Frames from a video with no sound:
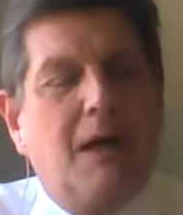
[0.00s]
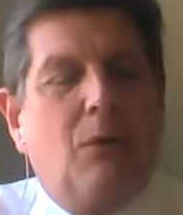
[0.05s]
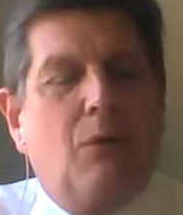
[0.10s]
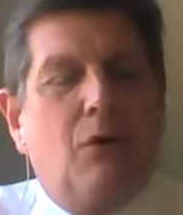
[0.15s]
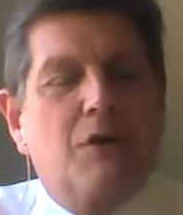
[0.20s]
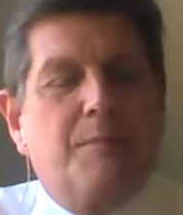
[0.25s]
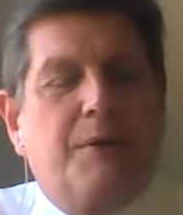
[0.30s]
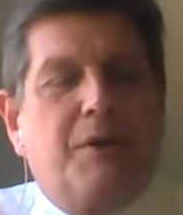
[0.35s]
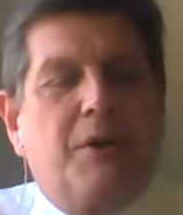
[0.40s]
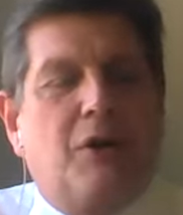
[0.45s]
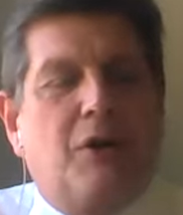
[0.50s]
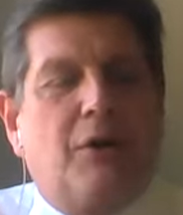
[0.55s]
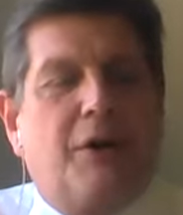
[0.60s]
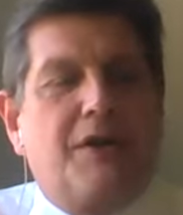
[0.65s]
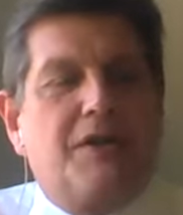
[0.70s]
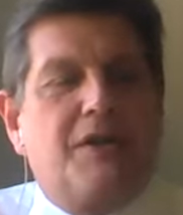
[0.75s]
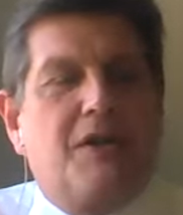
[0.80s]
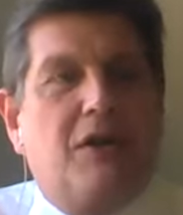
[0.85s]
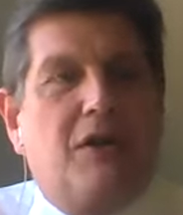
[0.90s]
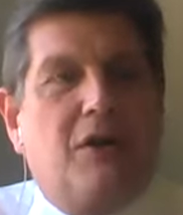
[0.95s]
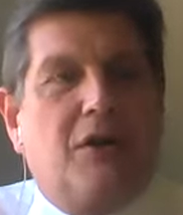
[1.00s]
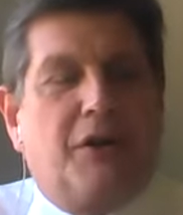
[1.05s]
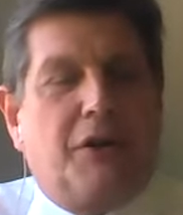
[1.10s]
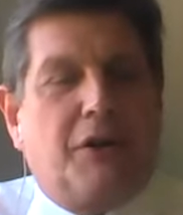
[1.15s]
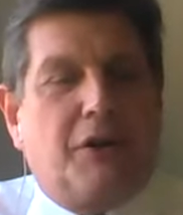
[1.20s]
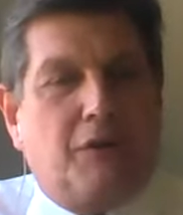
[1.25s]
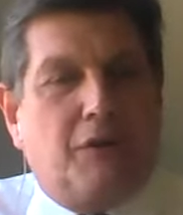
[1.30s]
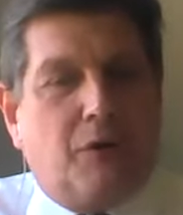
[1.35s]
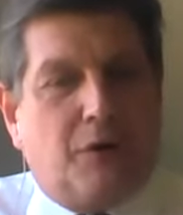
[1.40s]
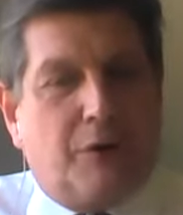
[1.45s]
And what's been the greatest
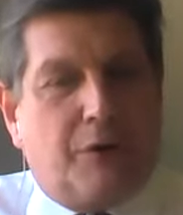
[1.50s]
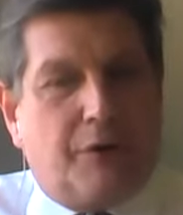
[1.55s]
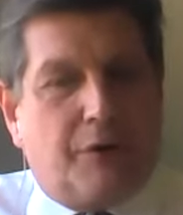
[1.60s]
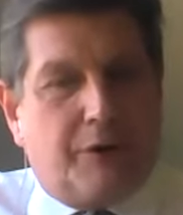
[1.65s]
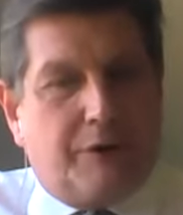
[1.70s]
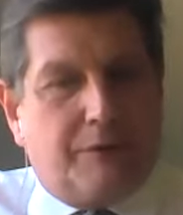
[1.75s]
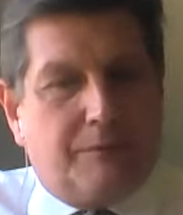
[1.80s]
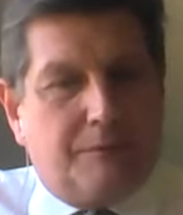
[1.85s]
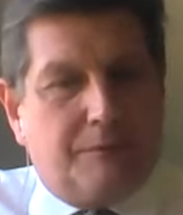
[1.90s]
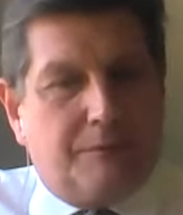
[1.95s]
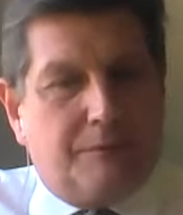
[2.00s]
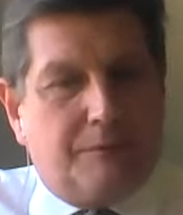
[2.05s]
learning in your career?